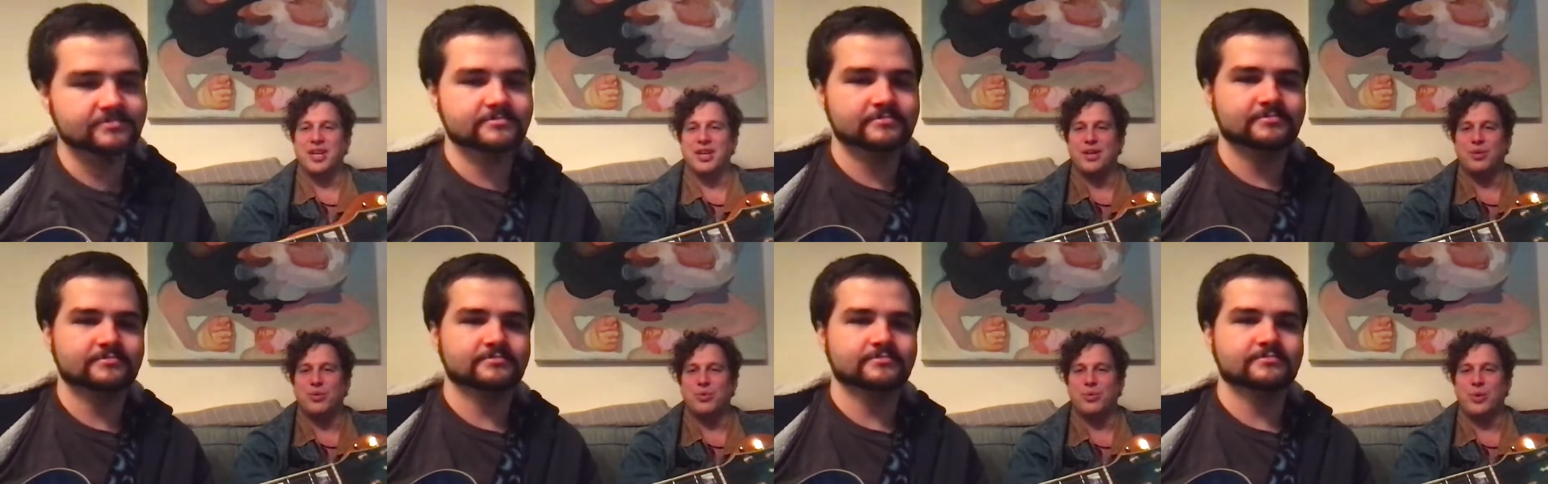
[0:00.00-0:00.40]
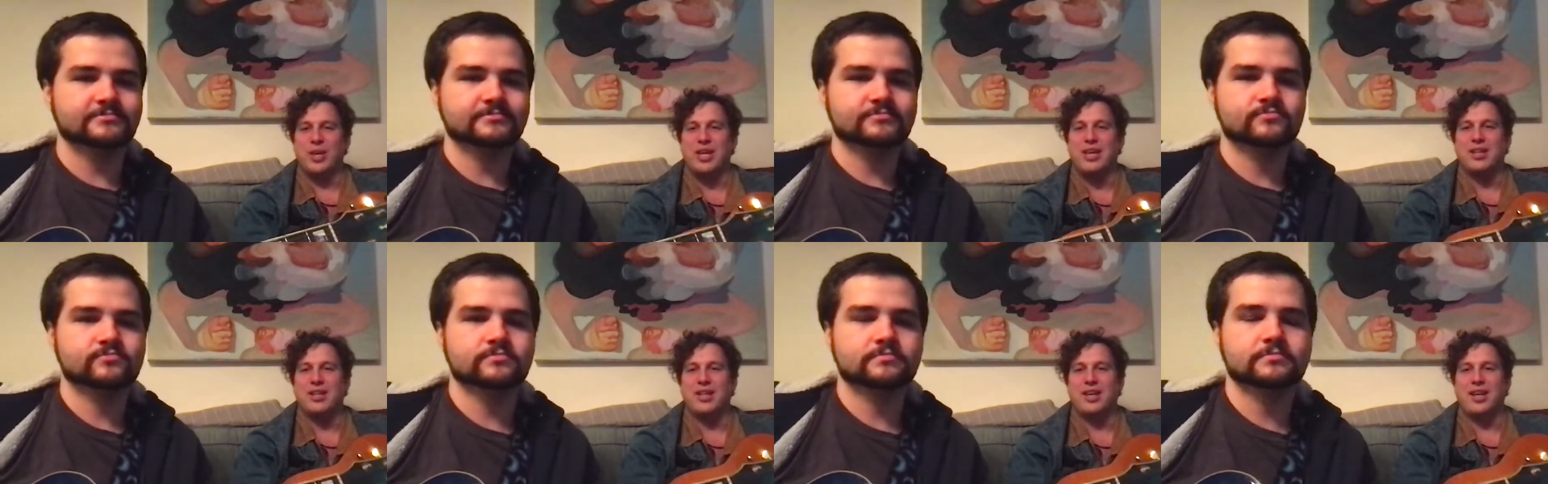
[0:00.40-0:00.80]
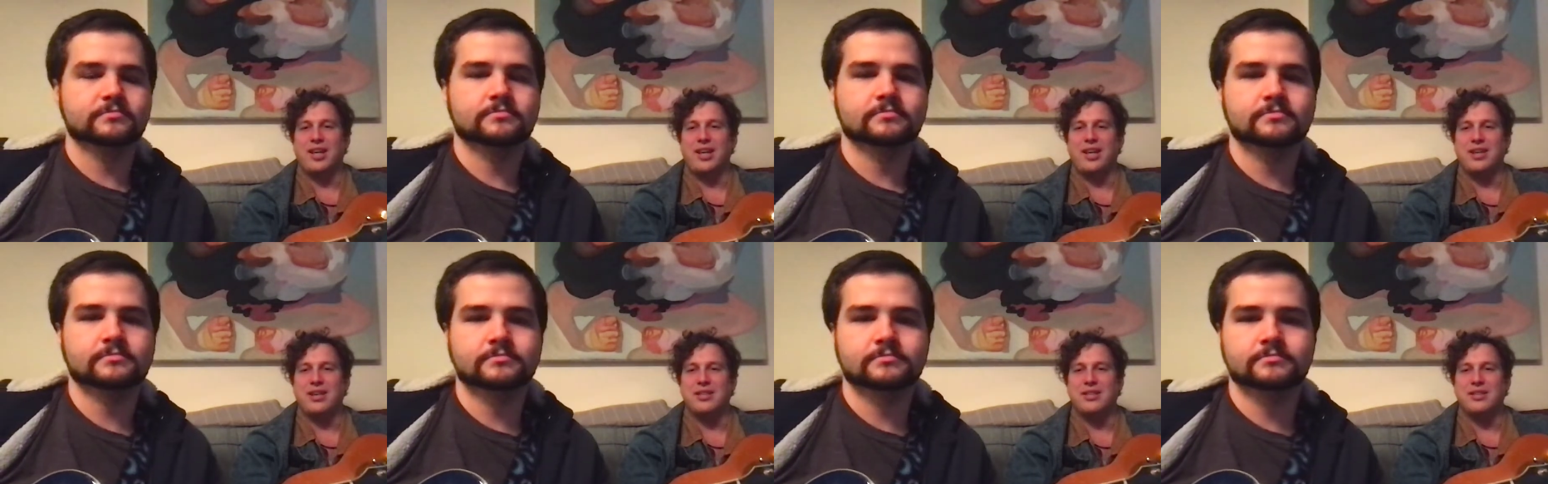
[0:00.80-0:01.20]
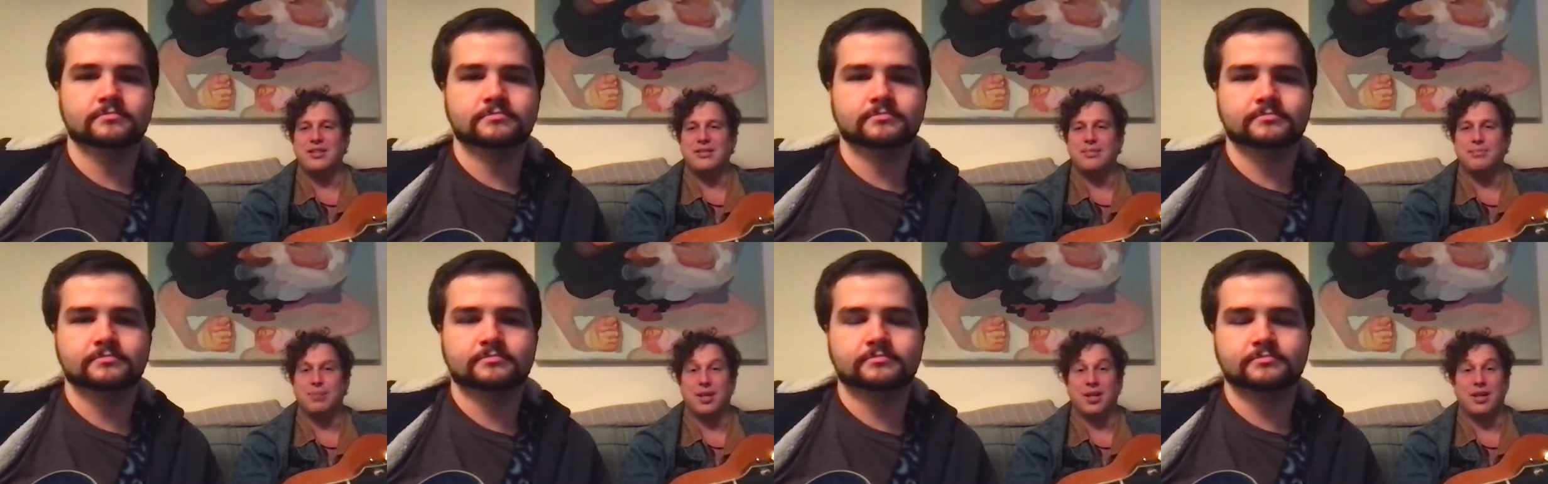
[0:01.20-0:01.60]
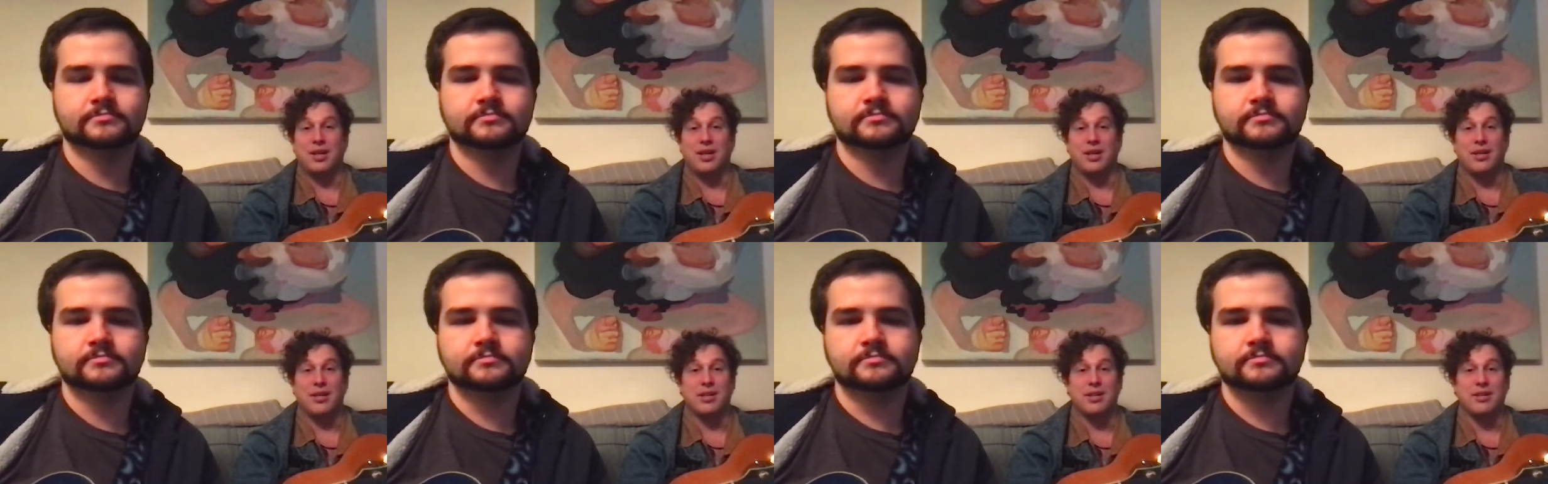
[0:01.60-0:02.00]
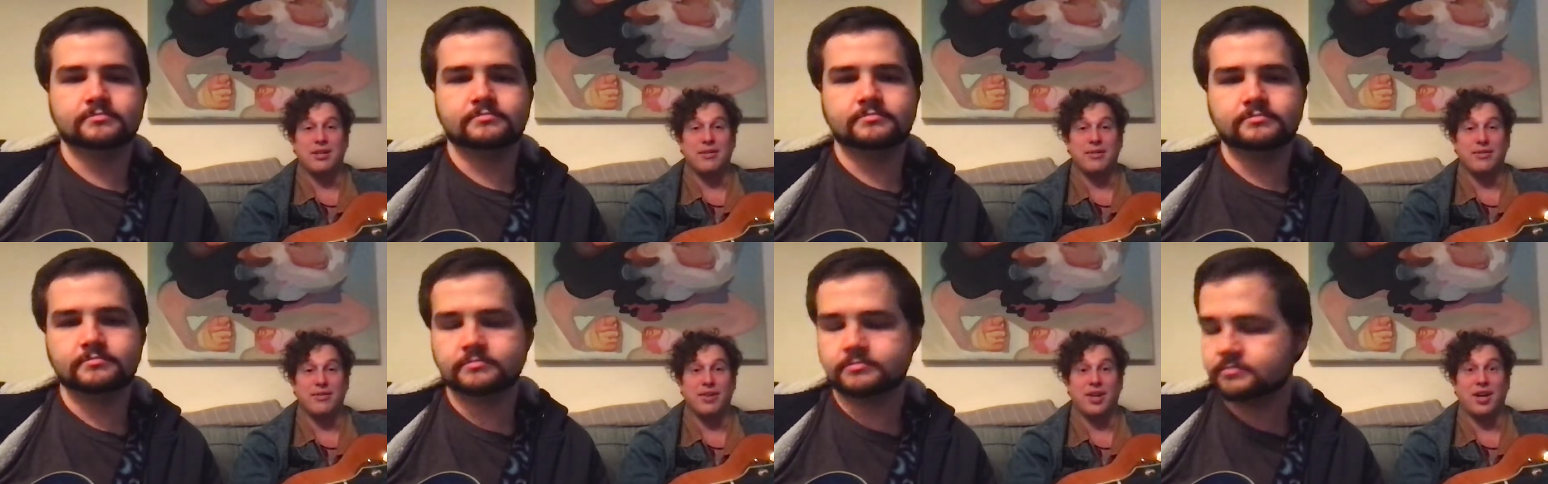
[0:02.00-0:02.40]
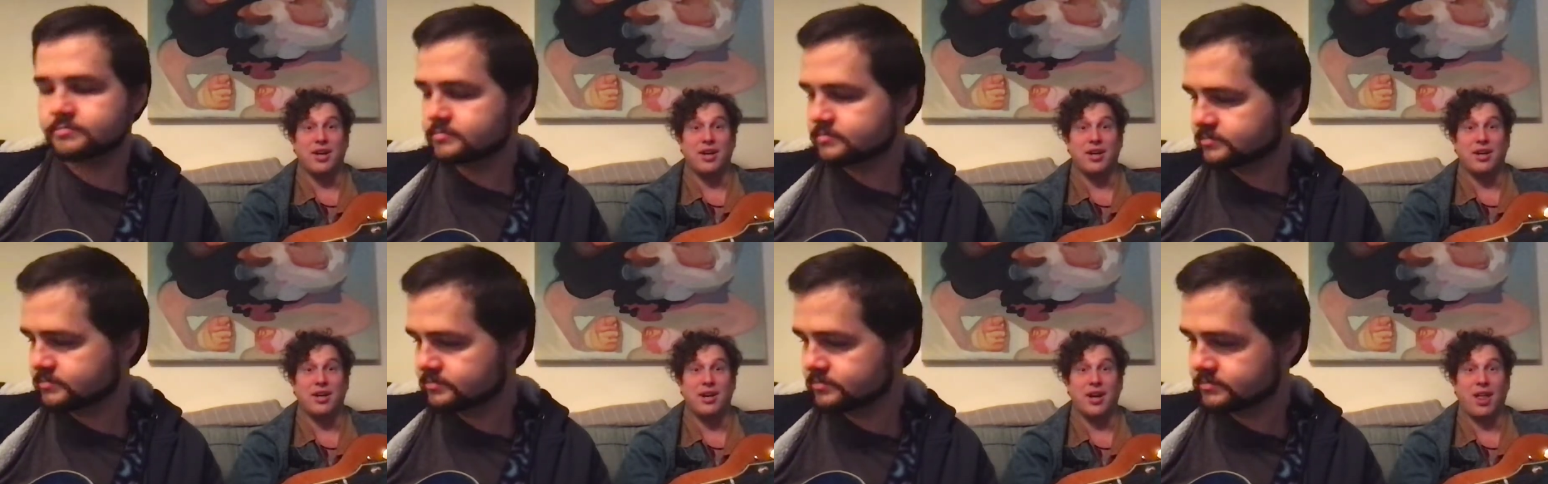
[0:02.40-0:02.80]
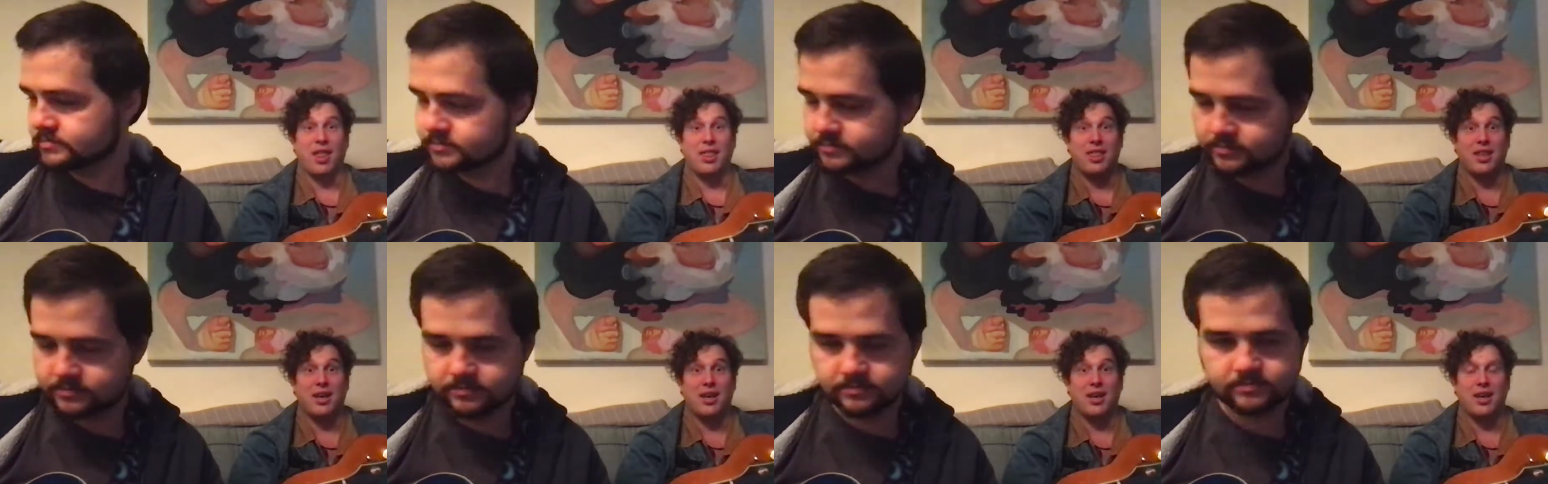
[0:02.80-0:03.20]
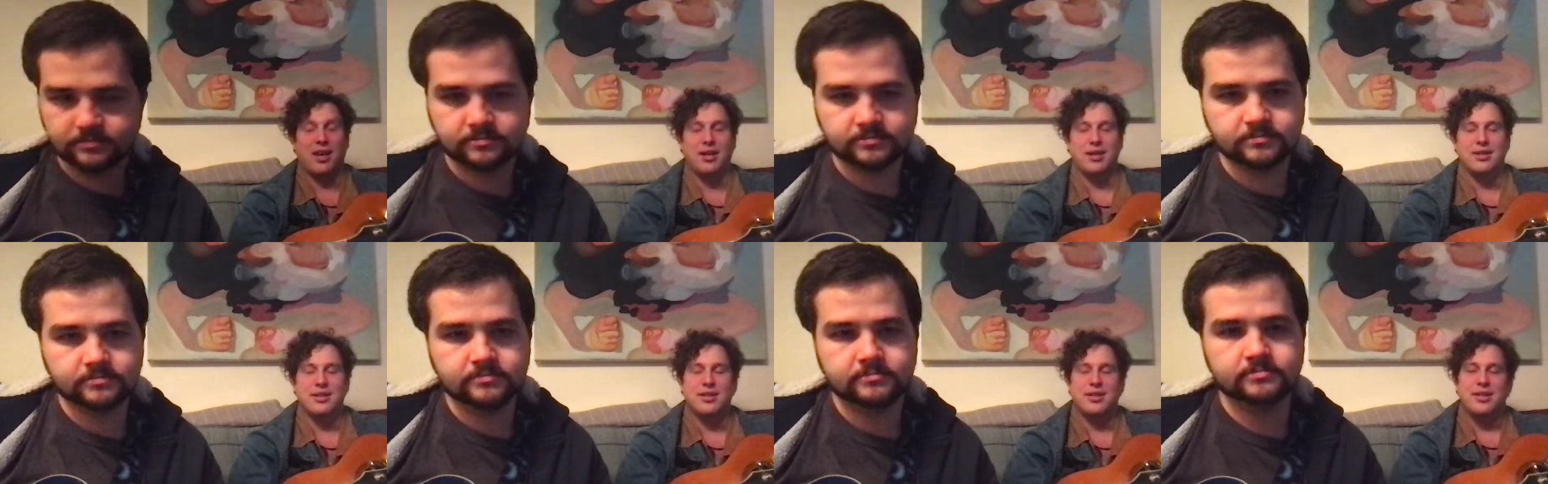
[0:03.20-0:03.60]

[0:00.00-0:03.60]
Speaker 1: a weekly blog vlog thing